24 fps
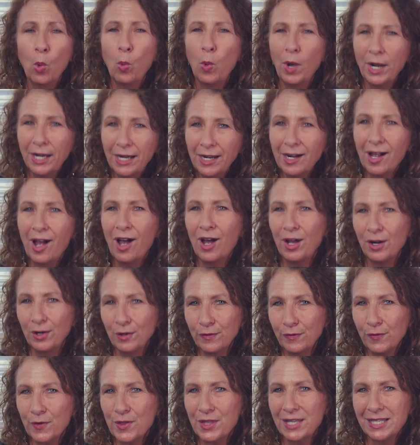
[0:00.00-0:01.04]
What an
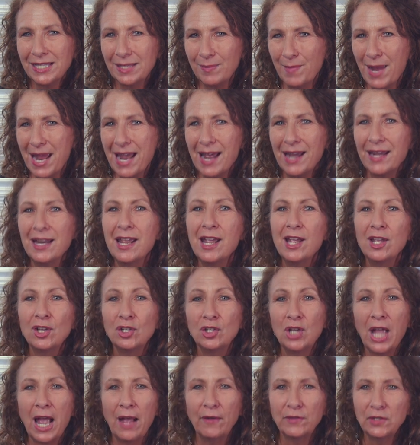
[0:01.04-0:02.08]
honor for this man
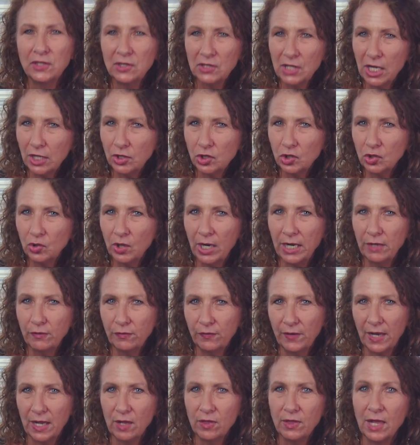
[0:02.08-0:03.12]
to have such great
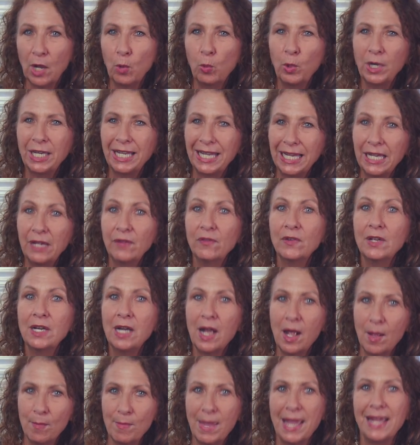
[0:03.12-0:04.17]
faith that would
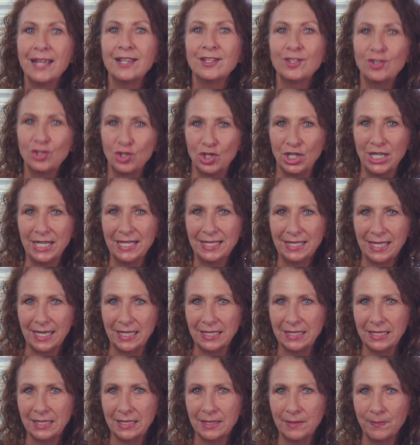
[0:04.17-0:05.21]
even amaze
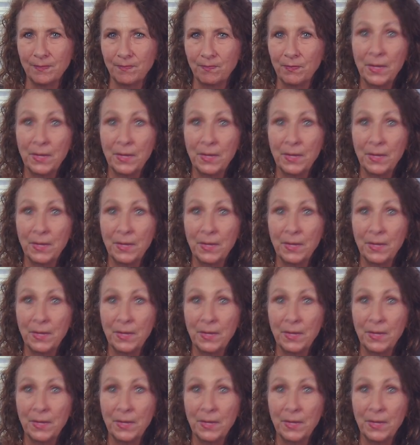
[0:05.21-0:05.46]
Jesus.